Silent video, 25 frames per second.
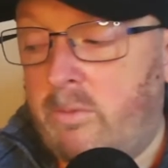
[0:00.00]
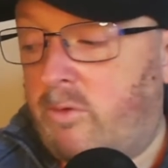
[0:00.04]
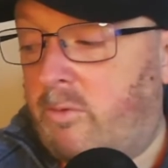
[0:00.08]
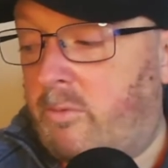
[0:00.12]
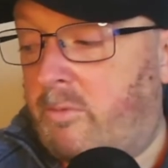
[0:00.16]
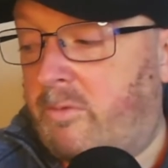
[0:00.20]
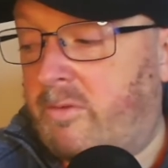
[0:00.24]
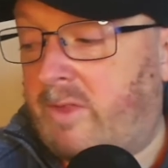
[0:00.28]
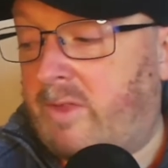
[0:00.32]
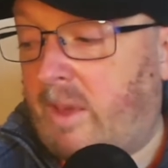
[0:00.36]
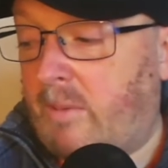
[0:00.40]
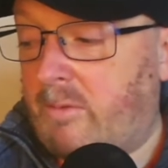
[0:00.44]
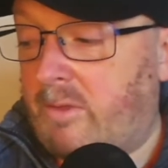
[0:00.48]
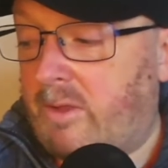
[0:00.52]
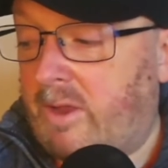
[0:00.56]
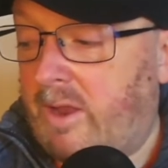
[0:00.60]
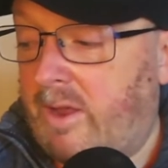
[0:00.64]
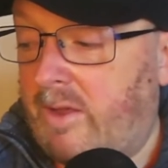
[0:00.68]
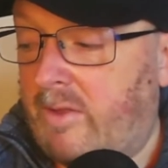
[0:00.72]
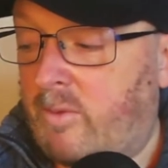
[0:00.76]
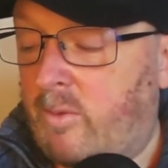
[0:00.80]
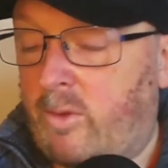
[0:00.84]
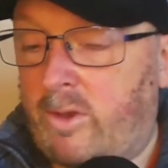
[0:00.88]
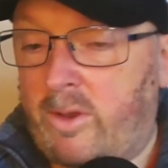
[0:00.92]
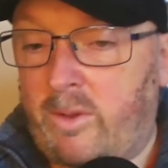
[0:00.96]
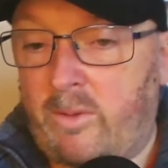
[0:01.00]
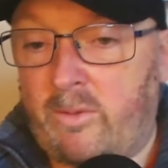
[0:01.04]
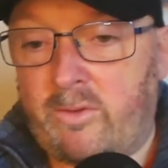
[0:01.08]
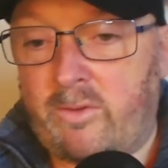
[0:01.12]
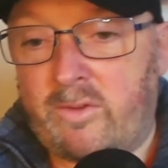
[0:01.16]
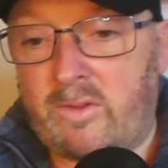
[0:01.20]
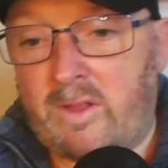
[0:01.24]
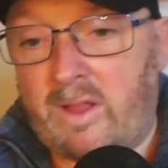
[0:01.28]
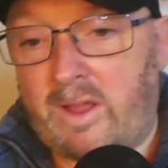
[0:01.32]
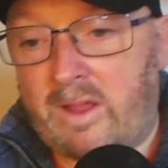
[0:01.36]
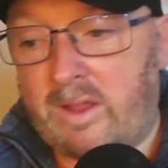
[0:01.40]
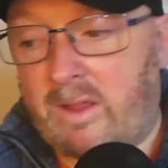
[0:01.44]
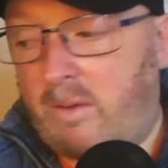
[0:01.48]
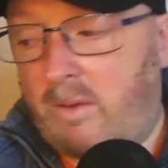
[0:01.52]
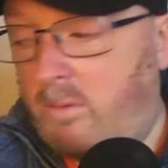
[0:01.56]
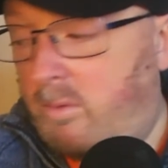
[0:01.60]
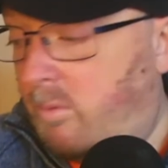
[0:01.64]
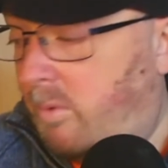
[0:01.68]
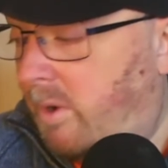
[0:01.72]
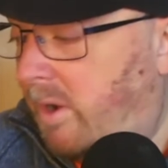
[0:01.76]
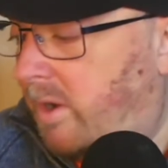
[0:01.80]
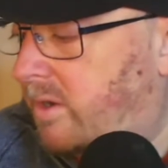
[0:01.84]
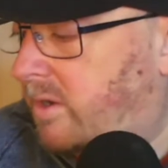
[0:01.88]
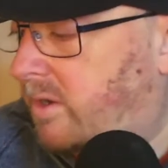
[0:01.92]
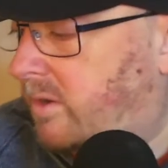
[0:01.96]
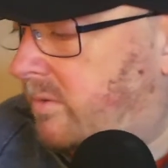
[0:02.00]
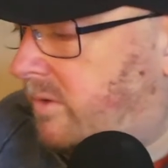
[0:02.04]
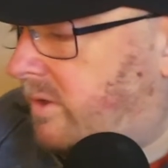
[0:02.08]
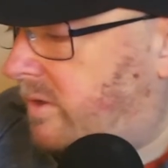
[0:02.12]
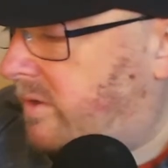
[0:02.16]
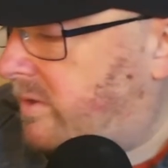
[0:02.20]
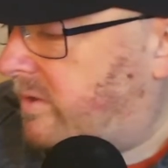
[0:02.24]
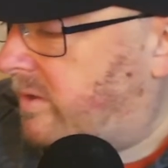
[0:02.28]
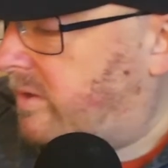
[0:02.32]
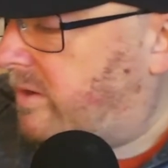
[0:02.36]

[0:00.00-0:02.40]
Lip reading: upset with the last one. It was just like, oh, why are you doing this?